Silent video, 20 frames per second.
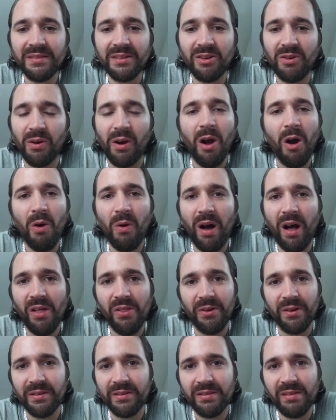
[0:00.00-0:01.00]
grow
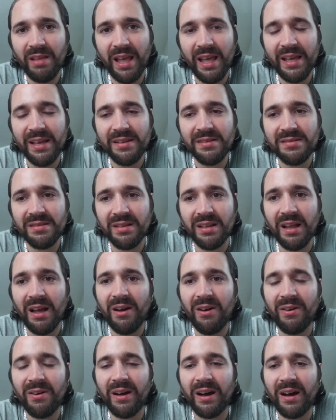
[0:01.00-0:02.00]
other things, you
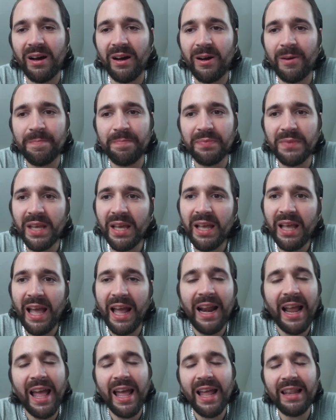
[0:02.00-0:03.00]
know. Um,
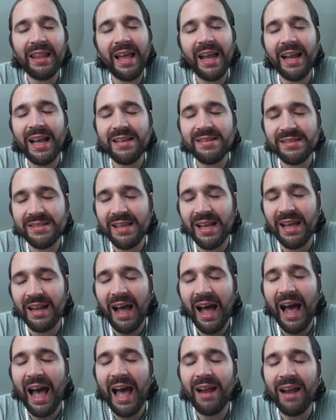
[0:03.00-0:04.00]
and and like I
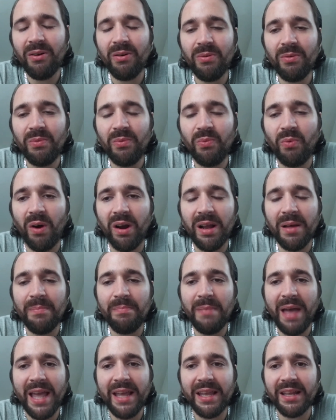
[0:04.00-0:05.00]
said, I don't want to
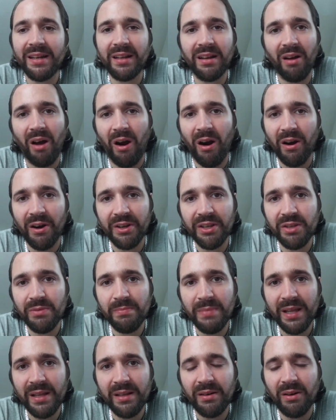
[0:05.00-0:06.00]
make an
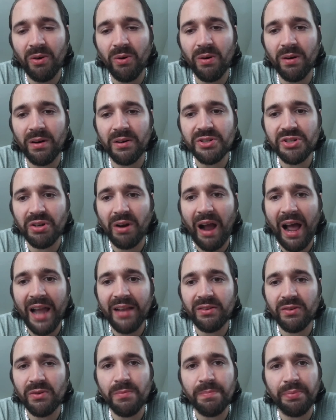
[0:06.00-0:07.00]
argument or
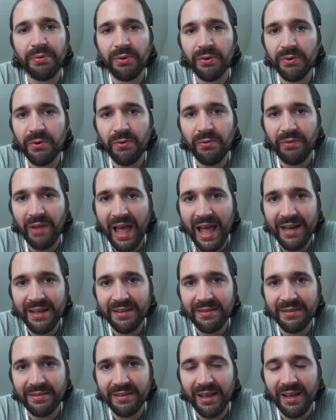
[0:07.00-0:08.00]
try to prove
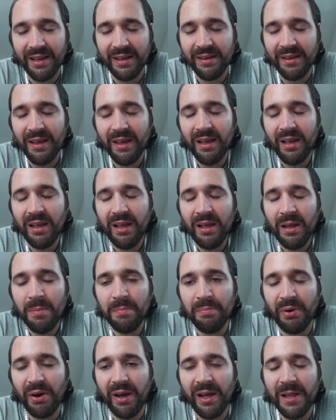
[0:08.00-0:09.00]
anything,
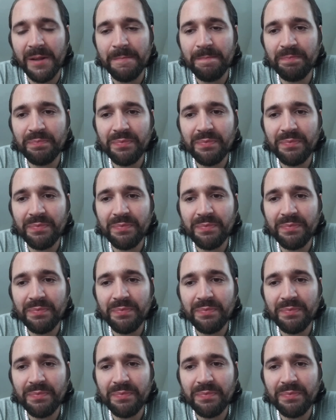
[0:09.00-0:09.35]
but